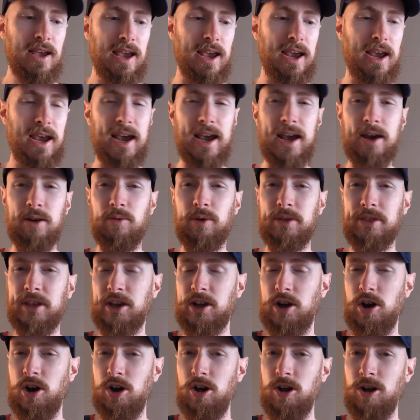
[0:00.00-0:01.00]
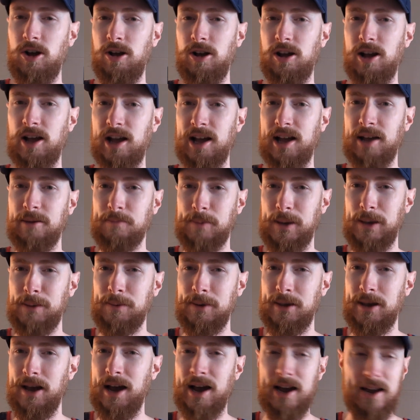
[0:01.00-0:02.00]
And what they call
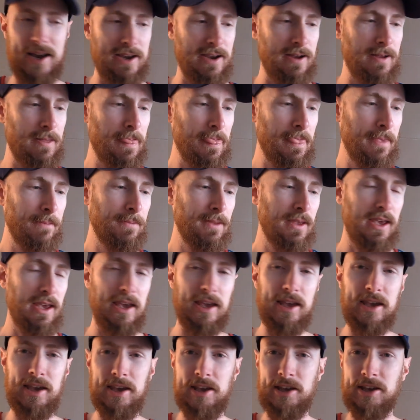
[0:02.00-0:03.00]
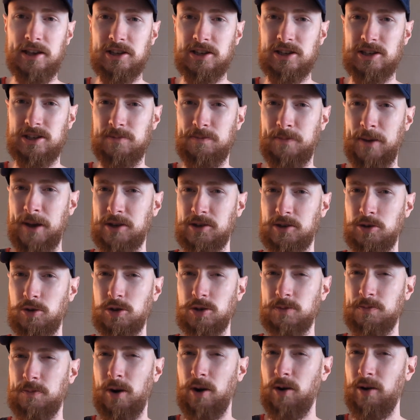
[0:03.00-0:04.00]
PPI is
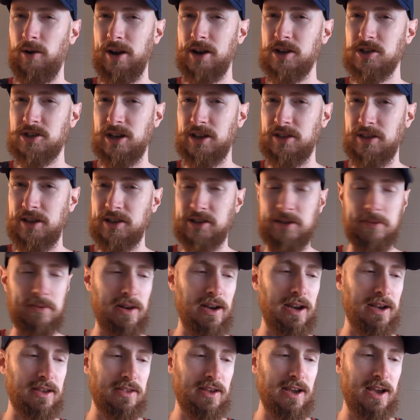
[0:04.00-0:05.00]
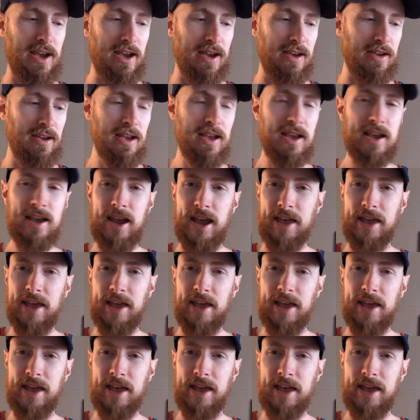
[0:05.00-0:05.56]
pixels per inch, I think, something like that.